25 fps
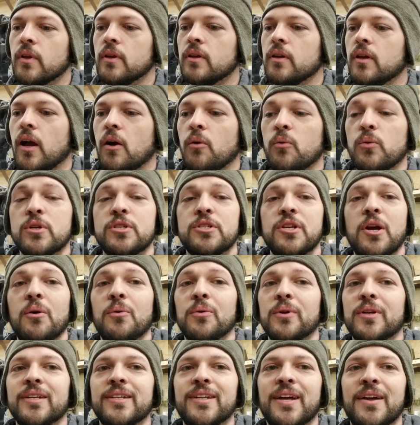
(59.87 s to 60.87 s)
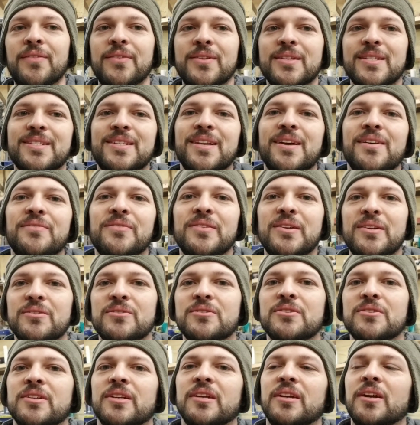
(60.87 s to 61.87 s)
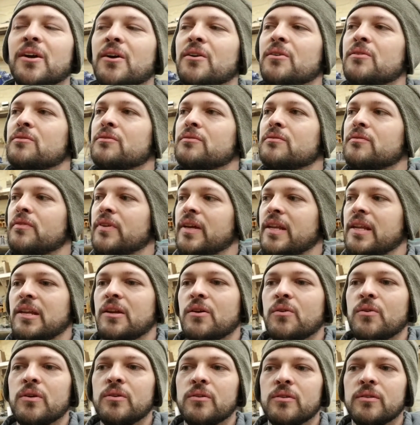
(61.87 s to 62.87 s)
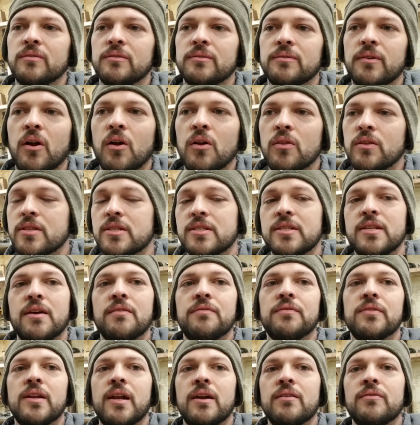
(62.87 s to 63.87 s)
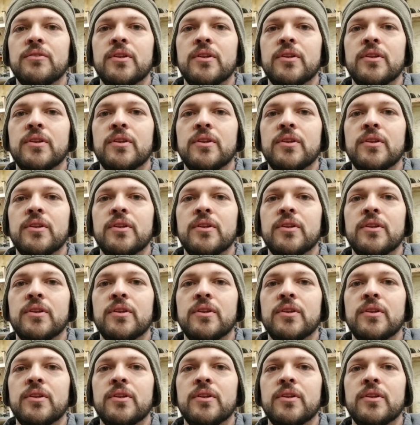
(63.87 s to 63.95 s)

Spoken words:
I wish I would have done this stuff years ago, videoing all the stuff that I've